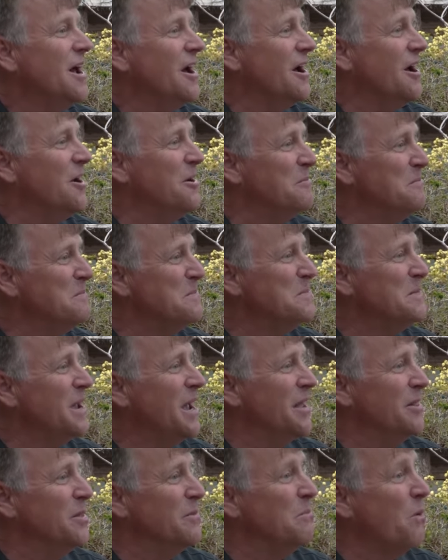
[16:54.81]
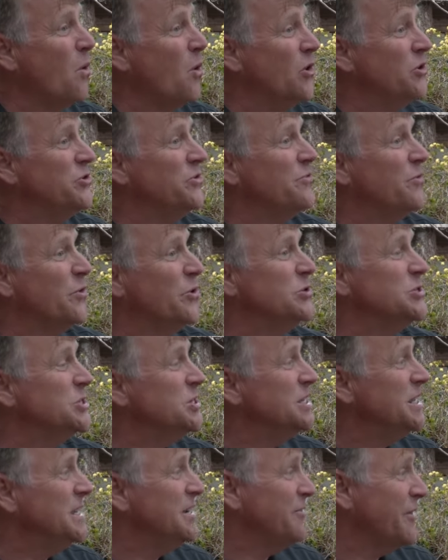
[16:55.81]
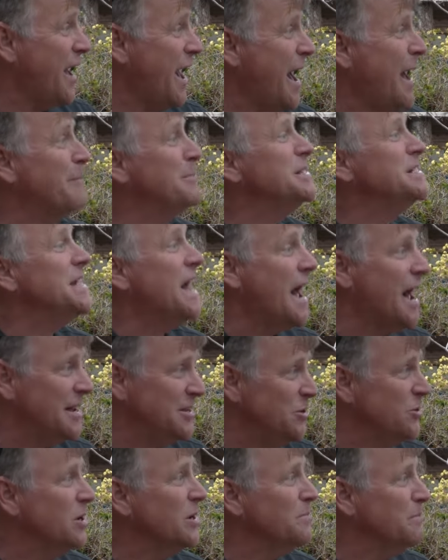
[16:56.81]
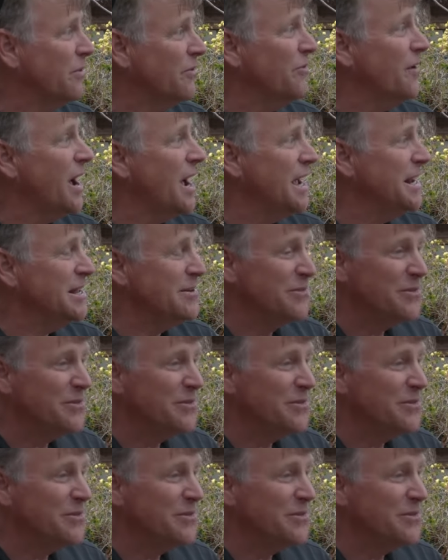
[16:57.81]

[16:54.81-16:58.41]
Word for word: Um, and the more diversity of habitat you can provide,